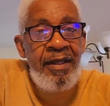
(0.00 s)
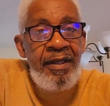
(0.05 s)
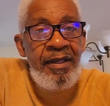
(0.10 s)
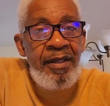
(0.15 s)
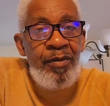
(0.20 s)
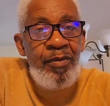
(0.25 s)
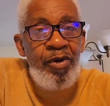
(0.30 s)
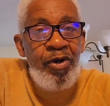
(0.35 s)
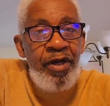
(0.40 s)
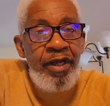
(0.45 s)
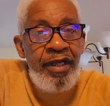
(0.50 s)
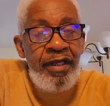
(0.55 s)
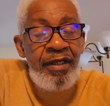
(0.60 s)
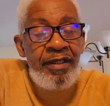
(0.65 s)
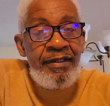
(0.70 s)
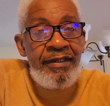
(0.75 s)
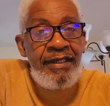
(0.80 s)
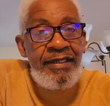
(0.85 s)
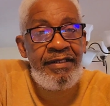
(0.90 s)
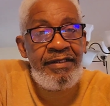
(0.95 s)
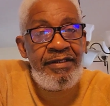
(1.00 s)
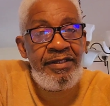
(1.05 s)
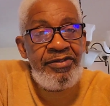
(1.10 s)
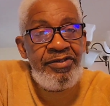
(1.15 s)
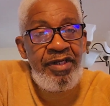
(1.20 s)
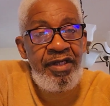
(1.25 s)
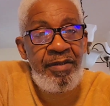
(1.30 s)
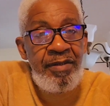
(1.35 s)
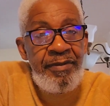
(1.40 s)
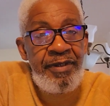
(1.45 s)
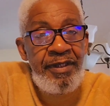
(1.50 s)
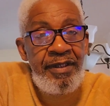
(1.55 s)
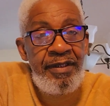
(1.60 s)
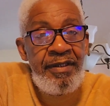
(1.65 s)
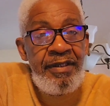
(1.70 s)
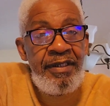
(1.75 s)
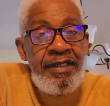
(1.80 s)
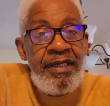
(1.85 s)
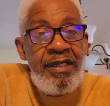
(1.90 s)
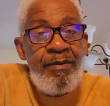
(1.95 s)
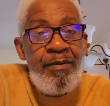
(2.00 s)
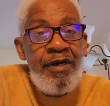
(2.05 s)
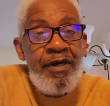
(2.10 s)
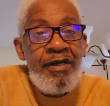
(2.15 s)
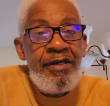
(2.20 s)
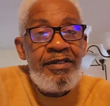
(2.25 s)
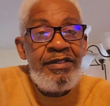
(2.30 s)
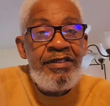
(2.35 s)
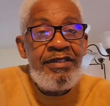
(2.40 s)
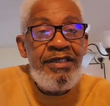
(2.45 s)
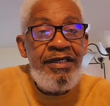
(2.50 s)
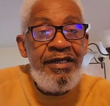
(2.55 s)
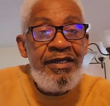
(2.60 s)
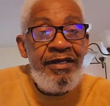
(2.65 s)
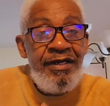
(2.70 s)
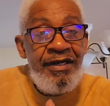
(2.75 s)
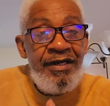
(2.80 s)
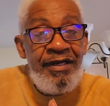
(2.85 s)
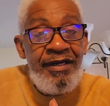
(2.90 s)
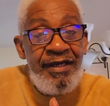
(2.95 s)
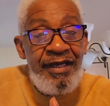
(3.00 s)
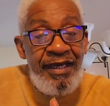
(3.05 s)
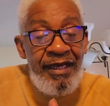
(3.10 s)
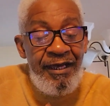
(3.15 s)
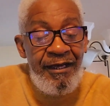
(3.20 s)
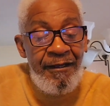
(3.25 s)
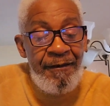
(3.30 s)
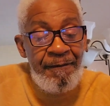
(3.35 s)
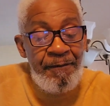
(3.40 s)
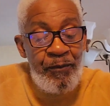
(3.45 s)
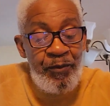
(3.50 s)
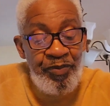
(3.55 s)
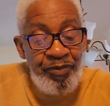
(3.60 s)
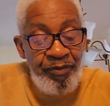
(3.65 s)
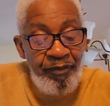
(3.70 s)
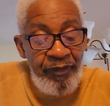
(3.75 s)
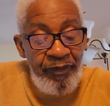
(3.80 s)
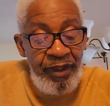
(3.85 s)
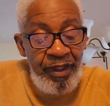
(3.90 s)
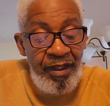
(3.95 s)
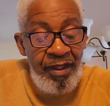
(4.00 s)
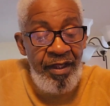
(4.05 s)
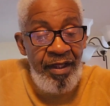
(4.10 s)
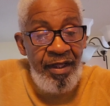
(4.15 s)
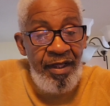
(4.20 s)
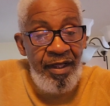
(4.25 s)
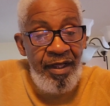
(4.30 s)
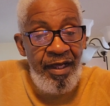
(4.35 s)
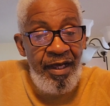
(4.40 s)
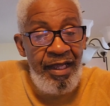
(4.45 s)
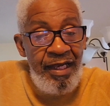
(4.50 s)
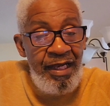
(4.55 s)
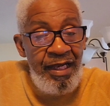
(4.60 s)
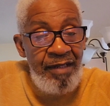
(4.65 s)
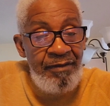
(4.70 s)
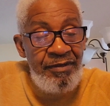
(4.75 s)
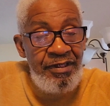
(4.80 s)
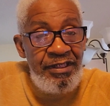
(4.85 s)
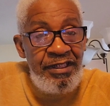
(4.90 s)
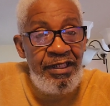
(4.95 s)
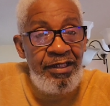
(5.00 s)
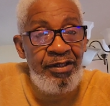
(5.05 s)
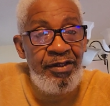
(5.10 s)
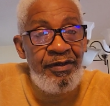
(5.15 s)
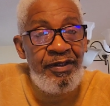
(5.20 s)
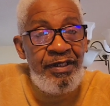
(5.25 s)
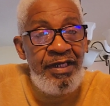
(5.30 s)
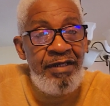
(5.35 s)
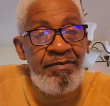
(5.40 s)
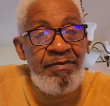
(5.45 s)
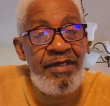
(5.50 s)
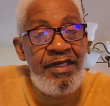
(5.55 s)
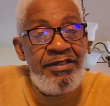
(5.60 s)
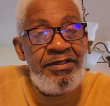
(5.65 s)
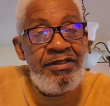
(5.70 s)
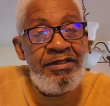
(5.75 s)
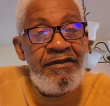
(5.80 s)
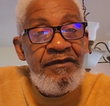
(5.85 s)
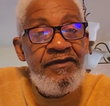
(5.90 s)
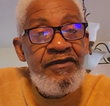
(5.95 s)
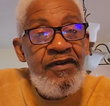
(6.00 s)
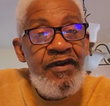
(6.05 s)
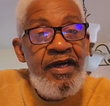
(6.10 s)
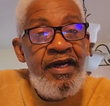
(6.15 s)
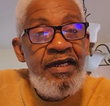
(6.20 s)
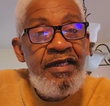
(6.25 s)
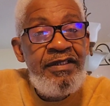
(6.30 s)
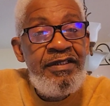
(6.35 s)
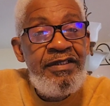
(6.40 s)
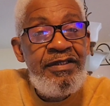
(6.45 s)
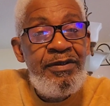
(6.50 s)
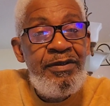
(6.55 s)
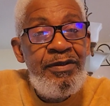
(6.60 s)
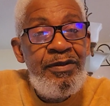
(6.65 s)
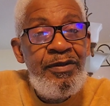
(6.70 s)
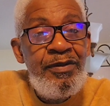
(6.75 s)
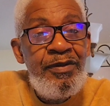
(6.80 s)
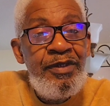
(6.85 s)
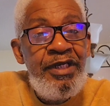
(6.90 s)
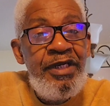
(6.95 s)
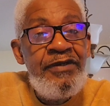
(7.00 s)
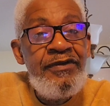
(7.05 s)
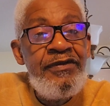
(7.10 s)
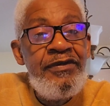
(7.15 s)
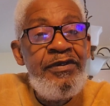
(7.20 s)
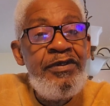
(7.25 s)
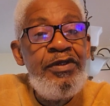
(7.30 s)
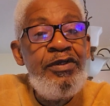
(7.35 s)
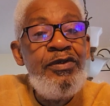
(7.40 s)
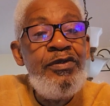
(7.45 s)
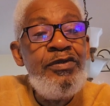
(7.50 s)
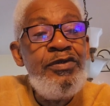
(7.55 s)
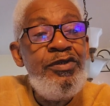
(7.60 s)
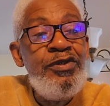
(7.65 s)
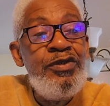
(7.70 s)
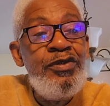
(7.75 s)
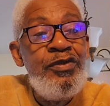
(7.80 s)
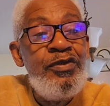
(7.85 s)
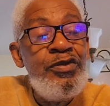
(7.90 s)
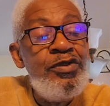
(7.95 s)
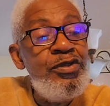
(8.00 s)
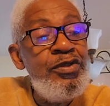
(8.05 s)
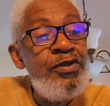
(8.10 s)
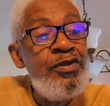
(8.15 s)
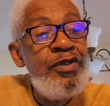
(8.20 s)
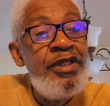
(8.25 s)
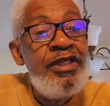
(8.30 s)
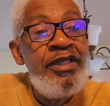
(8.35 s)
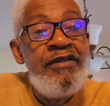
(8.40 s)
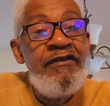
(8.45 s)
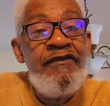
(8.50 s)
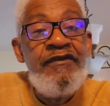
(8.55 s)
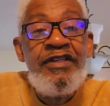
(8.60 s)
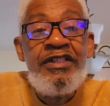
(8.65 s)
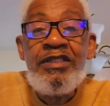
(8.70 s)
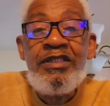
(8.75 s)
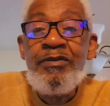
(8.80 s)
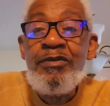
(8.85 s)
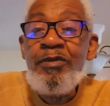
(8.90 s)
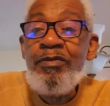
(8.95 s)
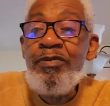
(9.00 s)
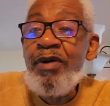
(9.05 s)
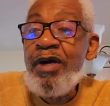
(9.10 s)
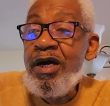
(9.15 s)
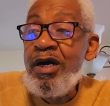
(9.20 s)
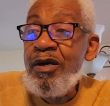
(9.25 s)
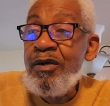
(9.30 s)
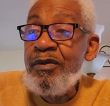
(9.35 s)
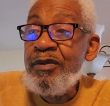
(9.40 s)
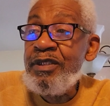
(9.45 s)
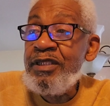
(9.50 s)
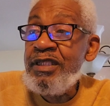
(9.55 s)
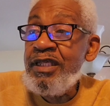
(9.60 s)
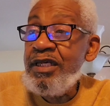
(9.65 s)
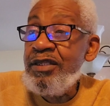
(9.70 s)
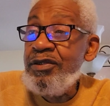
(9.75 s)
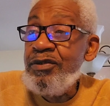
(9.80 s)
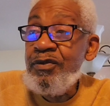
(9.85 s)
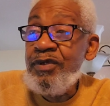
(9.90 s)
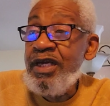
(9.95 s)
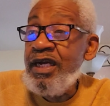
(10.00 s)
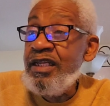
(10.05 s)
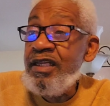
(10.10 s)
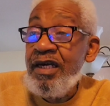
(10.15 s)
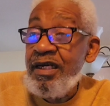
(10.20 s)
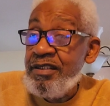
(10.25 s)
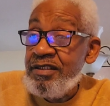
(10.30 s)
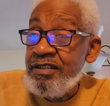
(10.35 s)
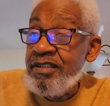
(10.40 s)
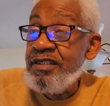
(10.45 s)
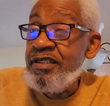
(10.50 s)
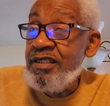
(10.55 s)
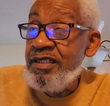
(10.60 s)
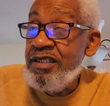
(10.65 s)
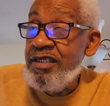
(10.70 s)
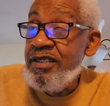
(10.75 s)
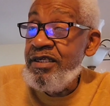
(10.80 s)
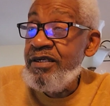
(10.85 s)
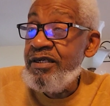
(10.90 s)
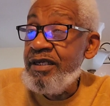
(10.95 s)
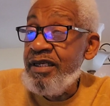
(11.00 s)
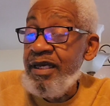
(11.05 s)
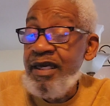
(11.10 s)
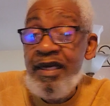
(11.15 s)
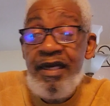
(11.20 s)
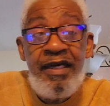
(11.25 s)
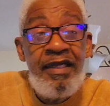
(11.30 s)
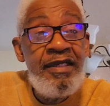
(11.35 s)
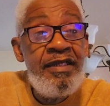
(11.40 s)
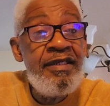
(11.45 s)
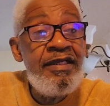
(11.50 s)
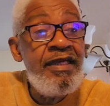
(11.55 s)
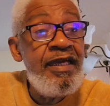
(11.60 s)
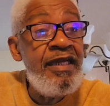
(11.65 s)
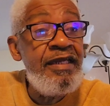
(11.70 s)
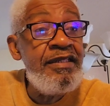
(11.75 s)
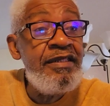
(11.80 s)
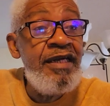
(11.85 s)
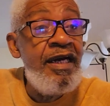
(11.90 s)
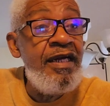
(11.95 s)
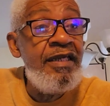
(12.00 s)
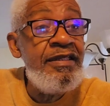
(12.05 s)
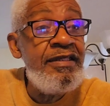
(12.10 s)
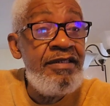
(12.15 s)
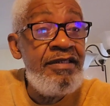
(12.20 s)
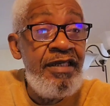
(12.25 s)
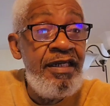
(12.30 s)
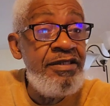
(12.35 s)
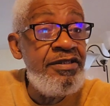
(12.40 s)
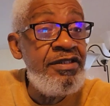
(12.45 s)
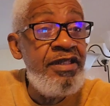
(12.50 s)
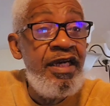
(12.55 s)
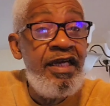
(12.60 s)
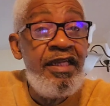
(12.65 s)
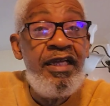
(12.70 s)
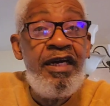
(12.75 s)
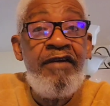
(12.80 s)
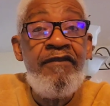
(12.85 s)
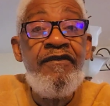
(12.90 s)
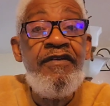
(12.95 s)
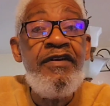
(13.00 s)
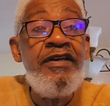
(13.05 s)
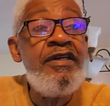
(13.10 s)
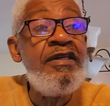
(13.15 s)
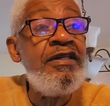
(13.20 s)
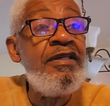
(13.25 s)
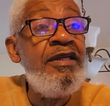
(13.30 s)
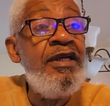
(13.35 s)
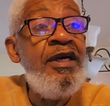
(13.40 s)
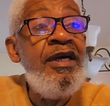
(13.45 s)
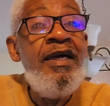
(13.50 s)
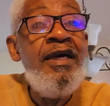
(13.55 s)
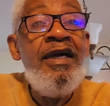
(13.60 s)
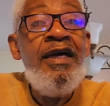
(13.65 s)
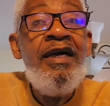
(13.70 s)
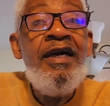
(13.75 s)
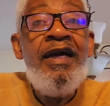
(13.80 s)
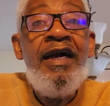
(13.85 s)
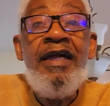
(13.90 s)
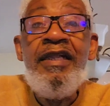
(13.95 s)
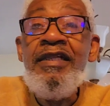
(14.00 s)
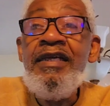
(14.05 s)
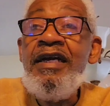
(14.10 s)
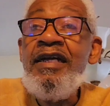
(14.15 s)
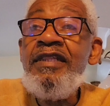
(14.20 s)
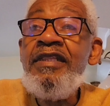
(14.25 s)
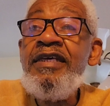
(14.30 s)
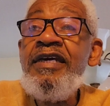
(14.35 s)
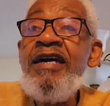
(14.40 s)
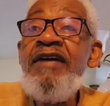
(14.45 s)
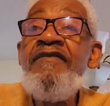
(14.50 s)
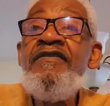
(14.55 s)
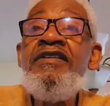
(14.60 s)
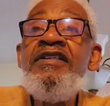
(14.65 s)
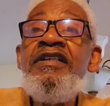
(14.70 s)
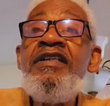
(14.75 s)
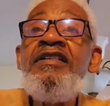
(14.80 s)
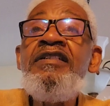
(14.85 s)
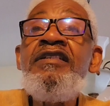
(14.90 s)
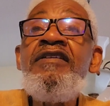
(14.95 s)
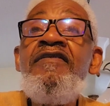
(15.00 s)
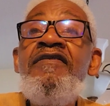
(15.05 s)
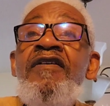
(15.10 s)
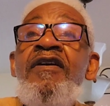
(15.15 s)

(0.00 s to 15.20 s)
Good morning, ladies and gentlemen. Eddie Marcus here again. And I'm still on that mission of trying to introduce you to an invisible power that you cannot see, hear again, cannot touch, cannot feel. And yet the evidence of